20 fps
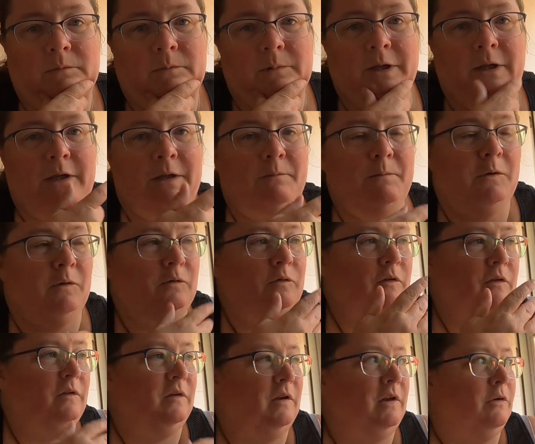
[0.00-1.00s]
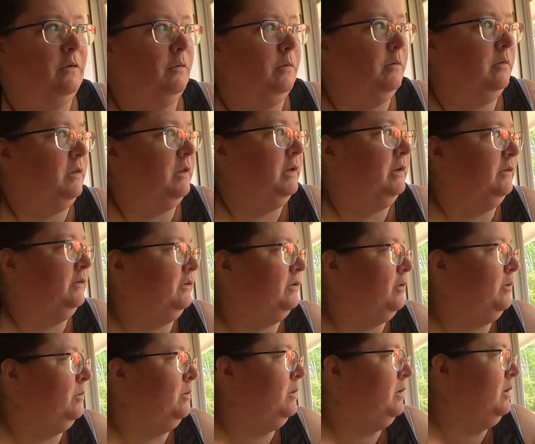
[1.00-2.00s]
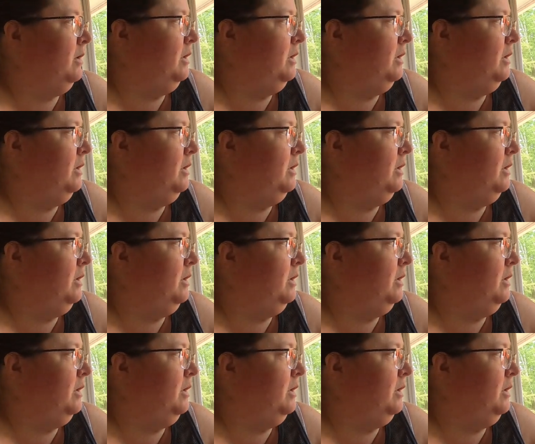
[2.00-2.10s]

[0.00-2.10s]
like emergency crew things. So